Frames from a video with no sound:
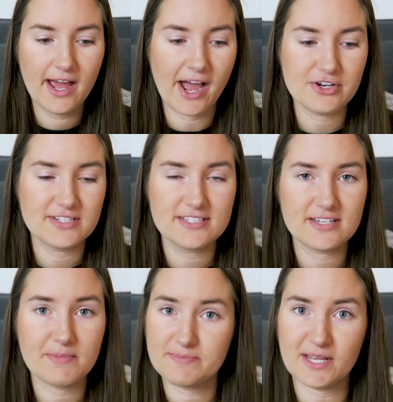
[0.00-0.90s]
I
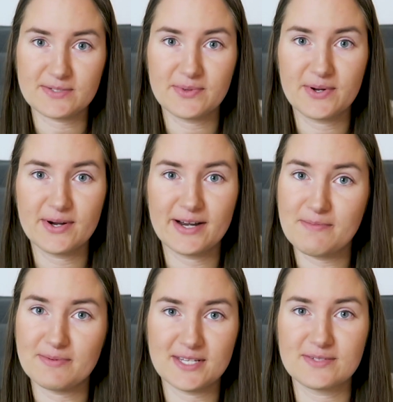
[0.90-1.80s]
just am obsessed with her, and
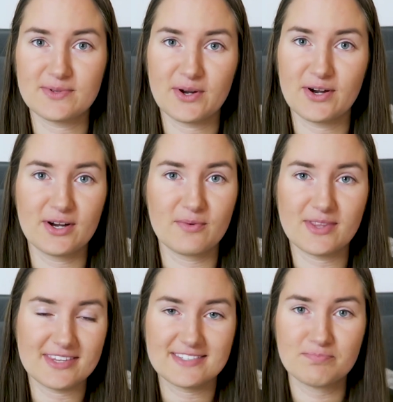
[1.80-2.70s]
I'm obsessed with her
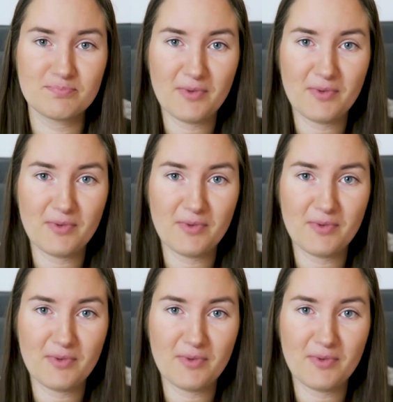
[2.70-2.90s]
with this